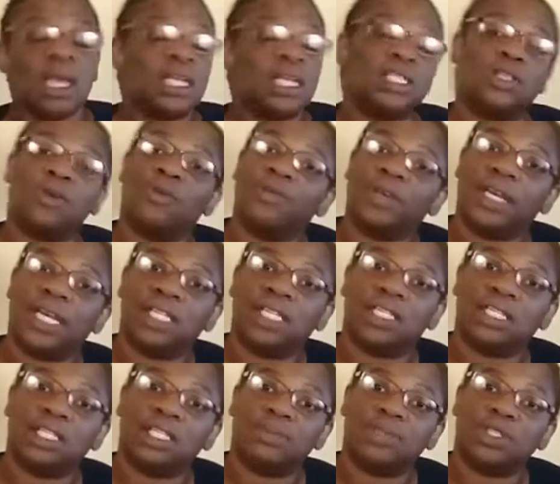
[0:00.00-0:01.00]
Don't forget to
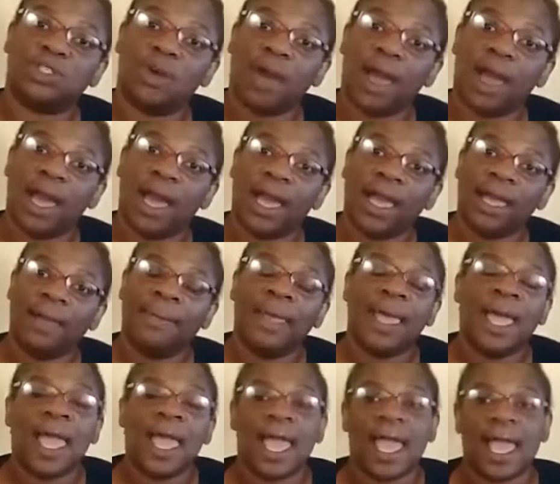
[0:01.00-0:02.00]
subscribe,
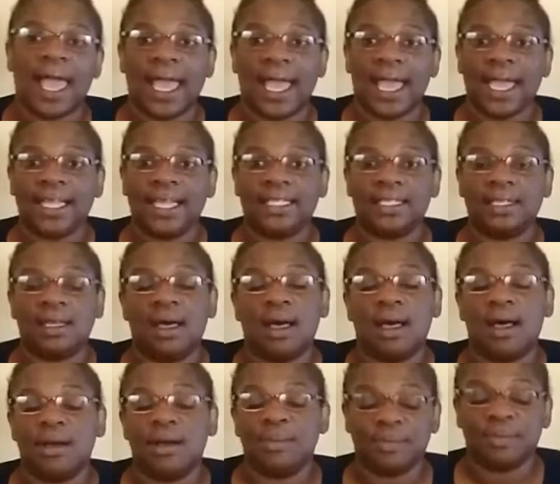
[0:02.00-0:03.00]
and
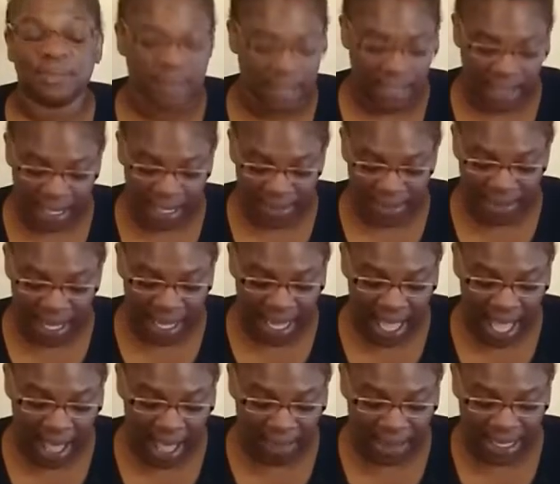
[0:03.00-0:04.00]
leave me a
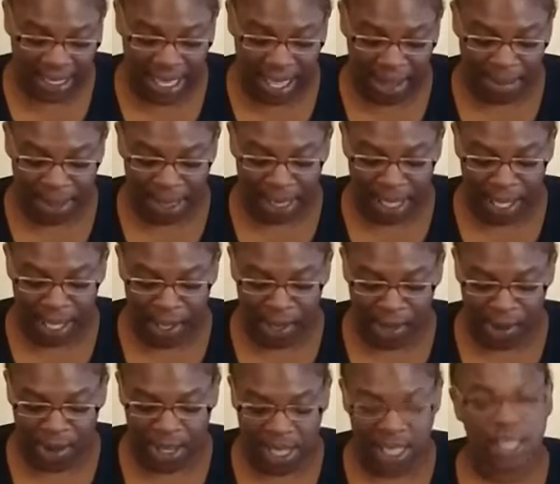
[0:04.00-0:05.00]
comment down
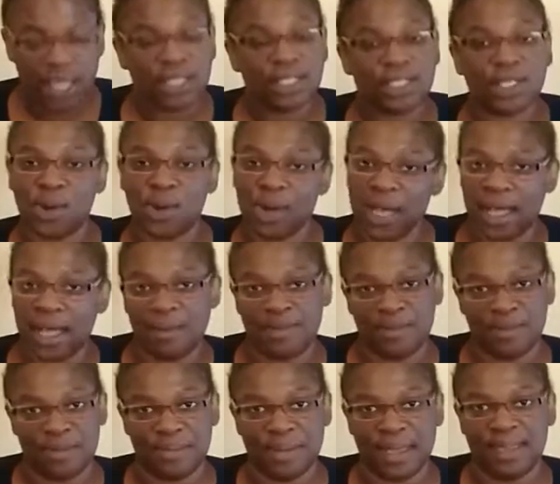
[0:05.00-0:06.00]
below. Don't come
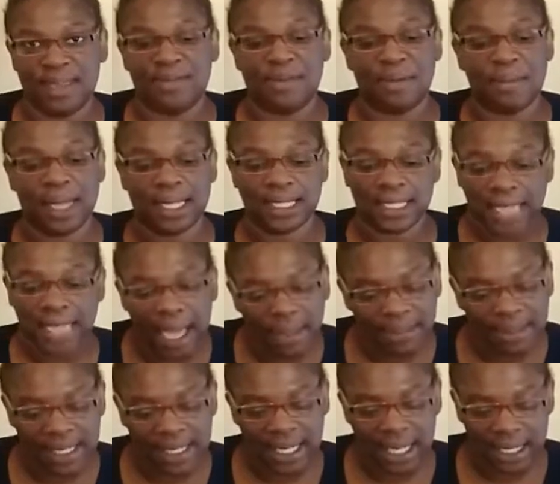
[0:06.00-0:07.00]
for me for my
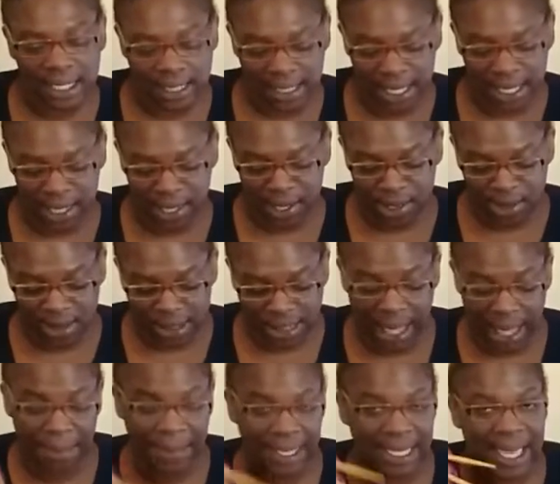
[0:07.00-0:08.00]
chopstick skills.
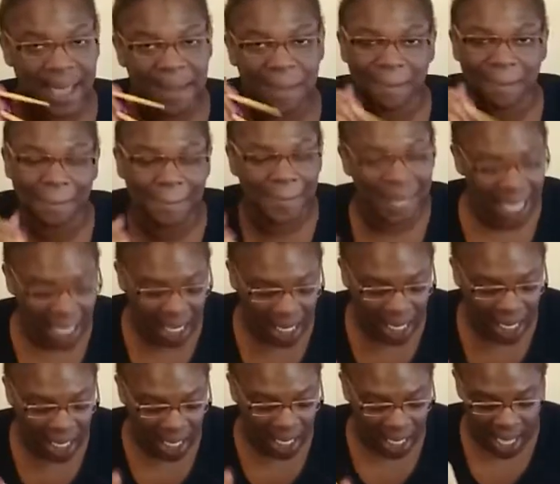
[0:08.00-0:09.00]
I'm gonna get
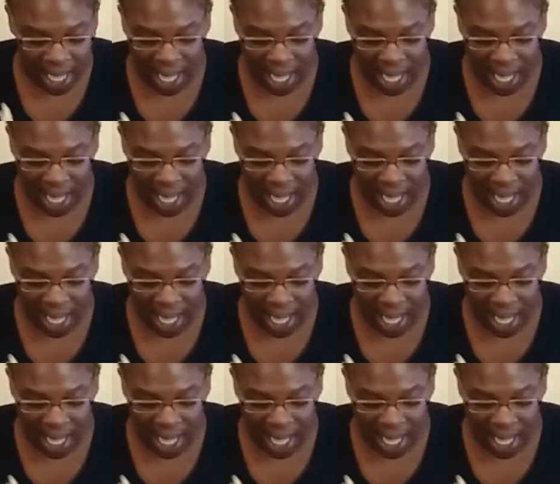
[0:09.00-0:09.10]
better.